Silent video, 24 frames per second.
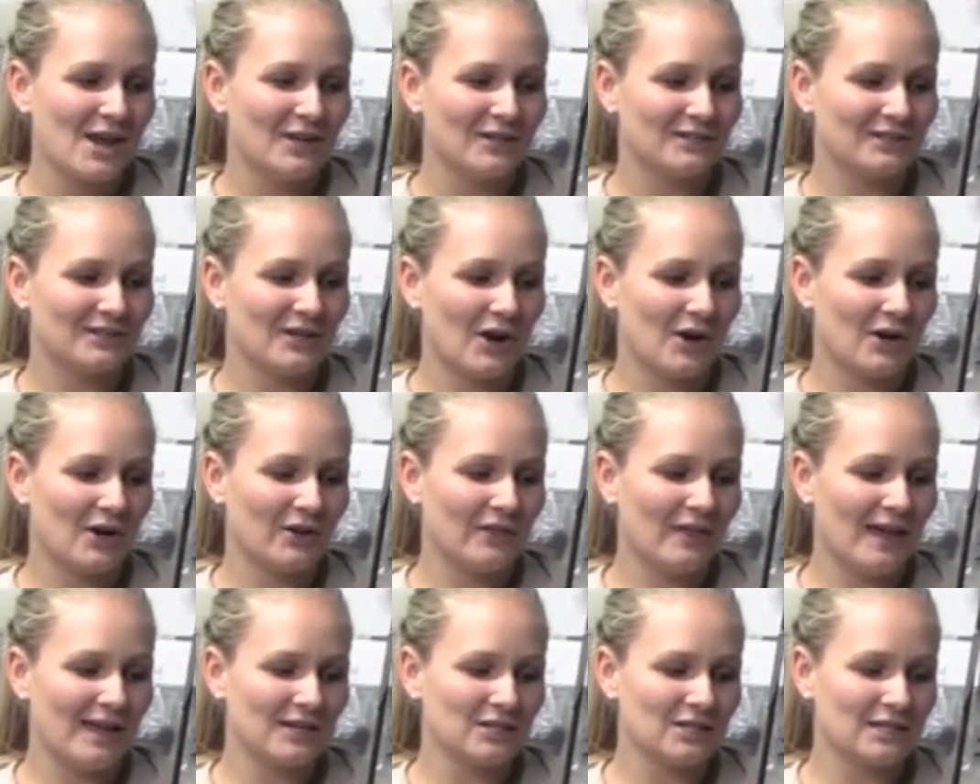So
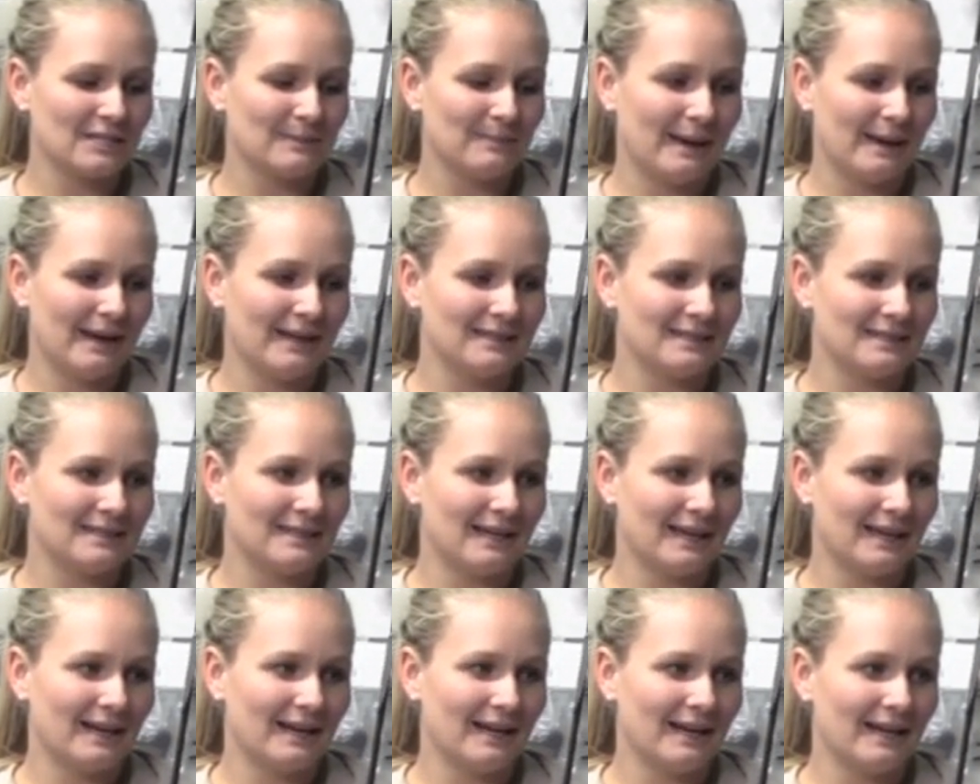that just means
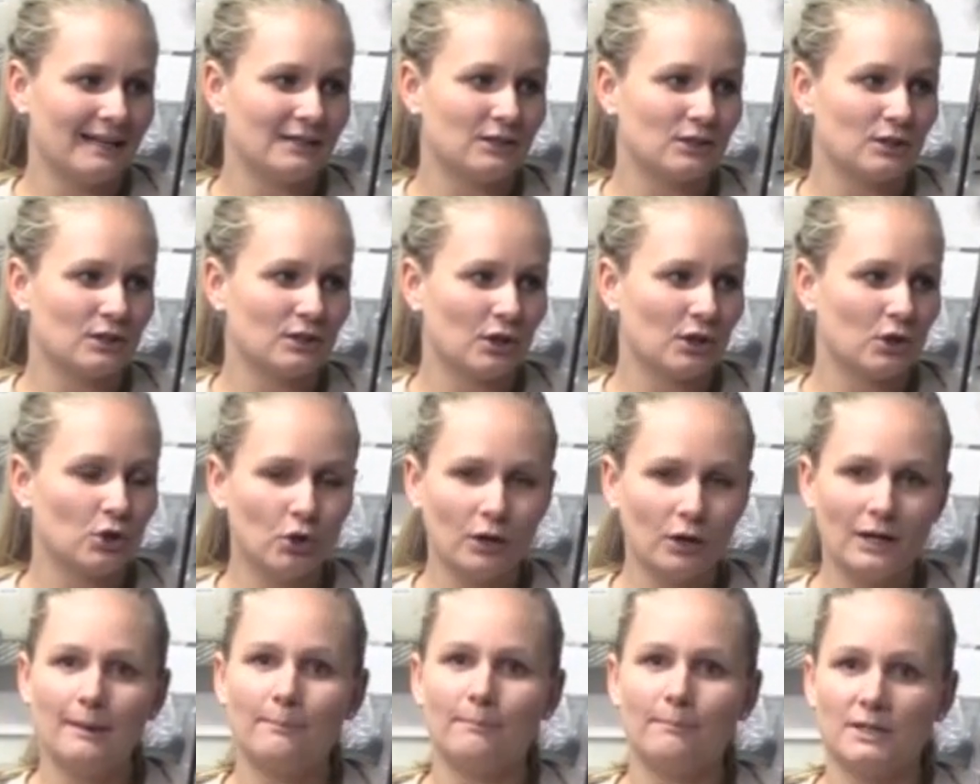that it's a
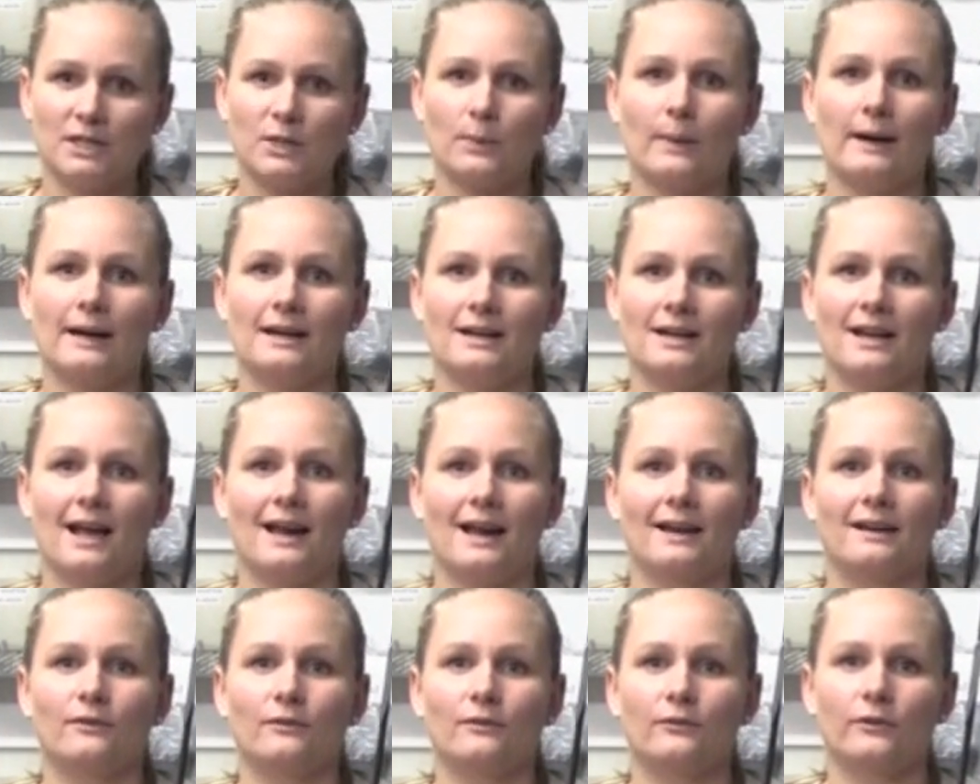good in-between
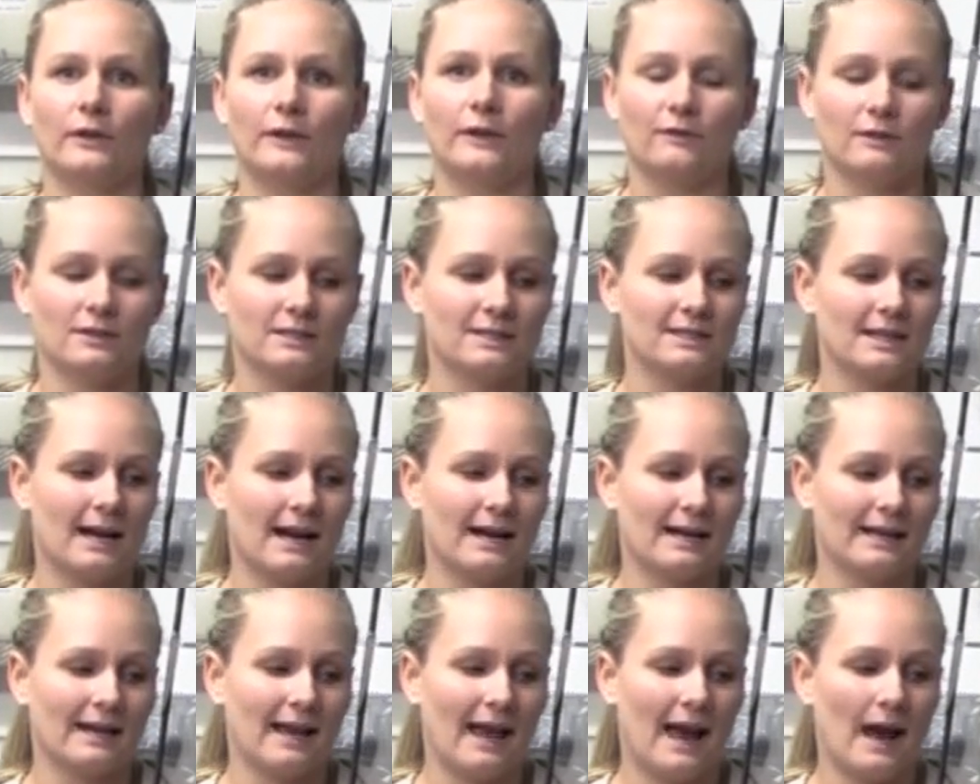gun if you're
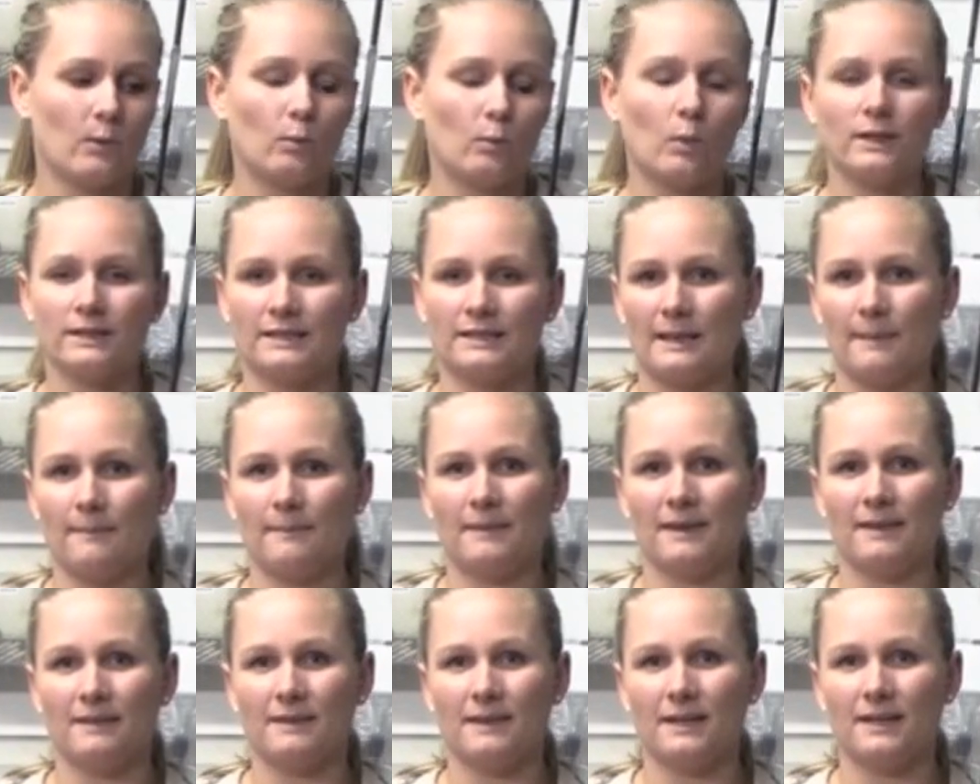starting out and want
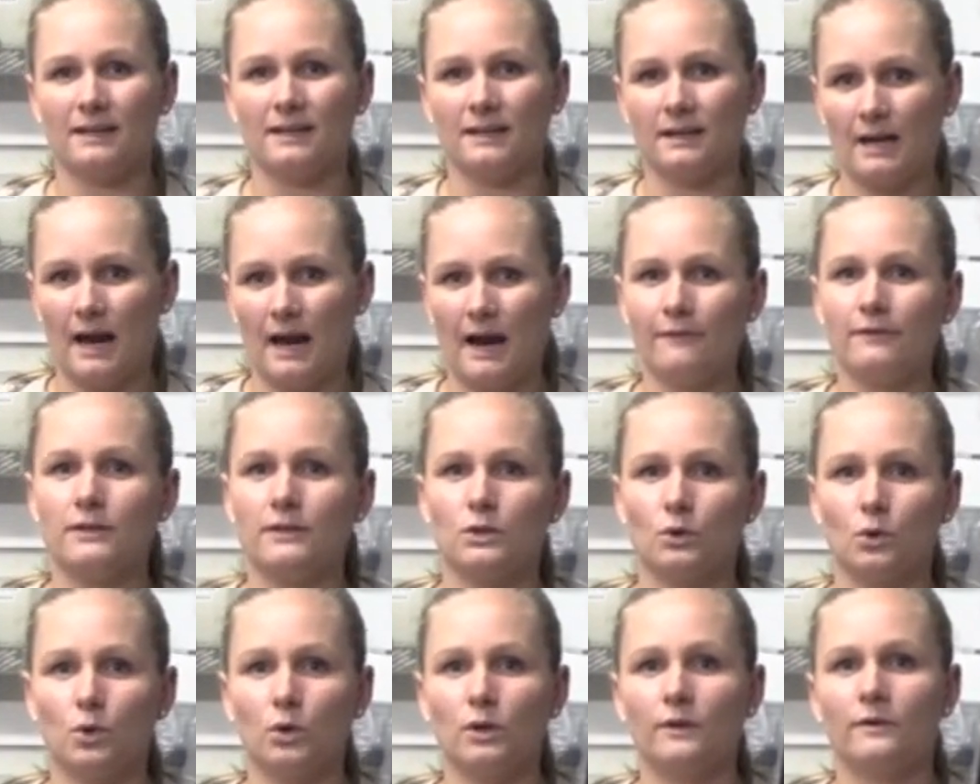something that covers
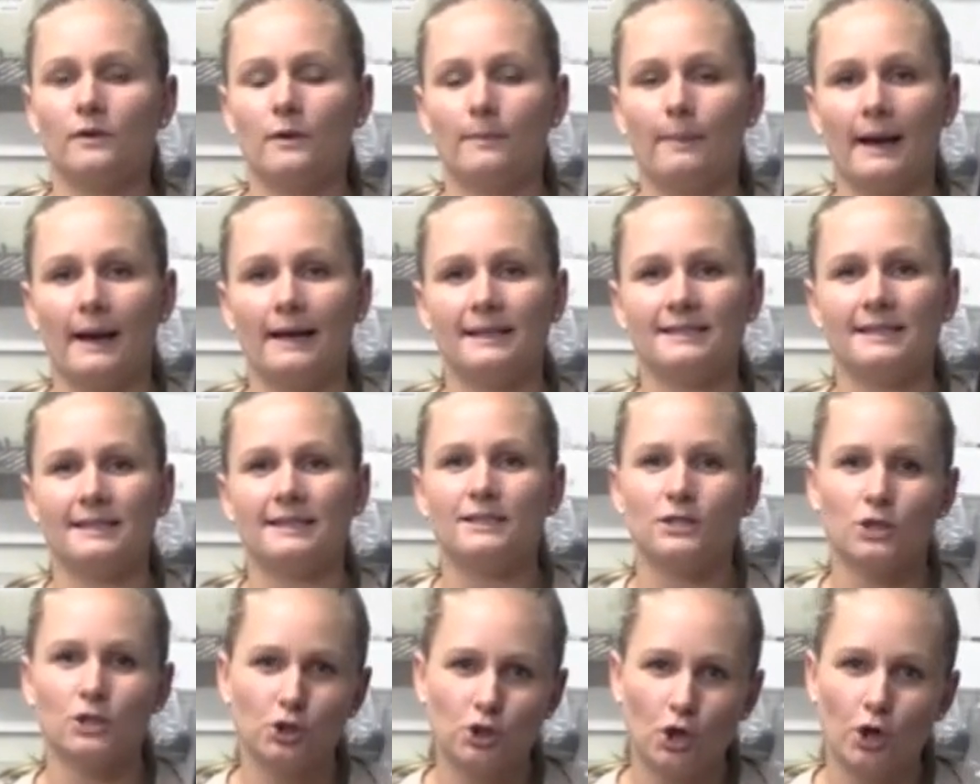all of your bases
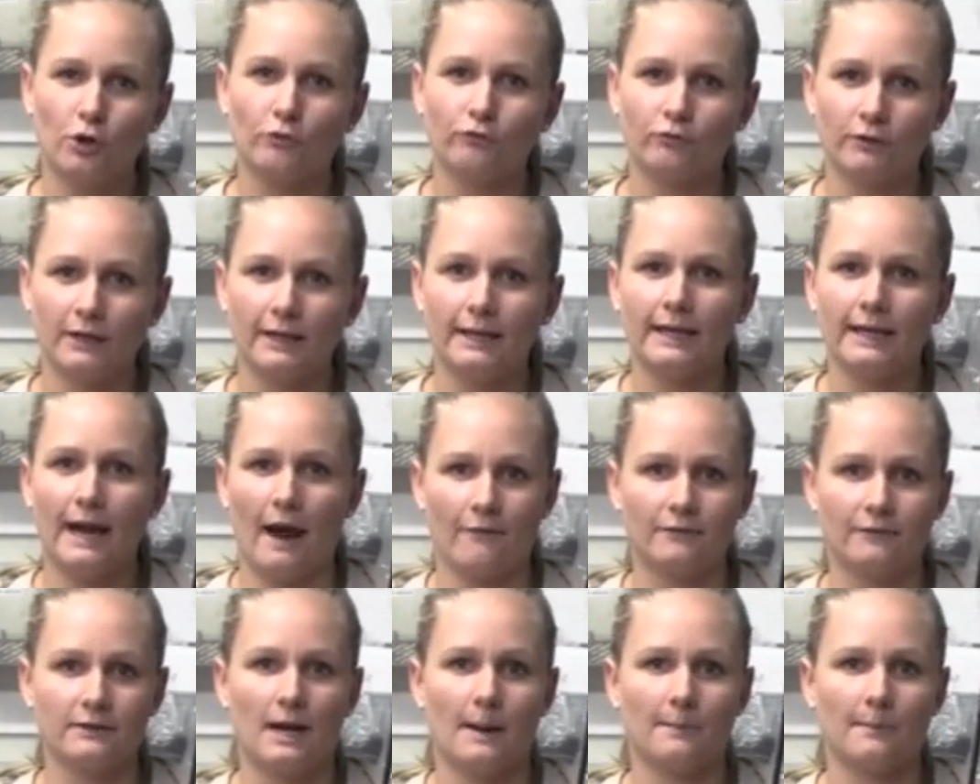and you don't really
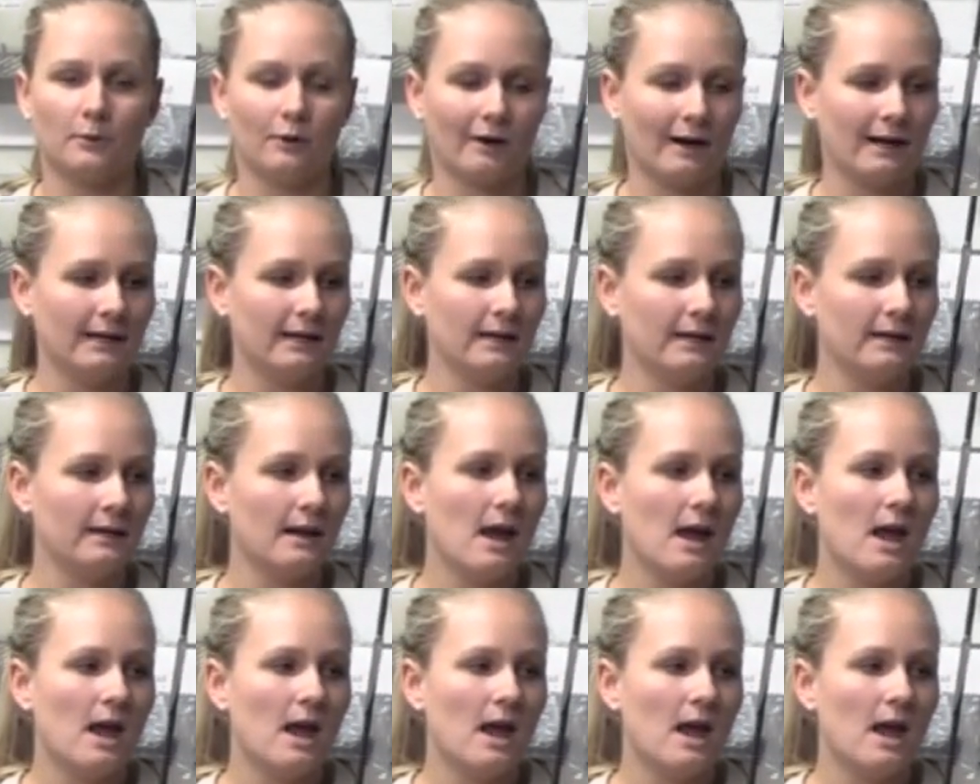have to upgrade it.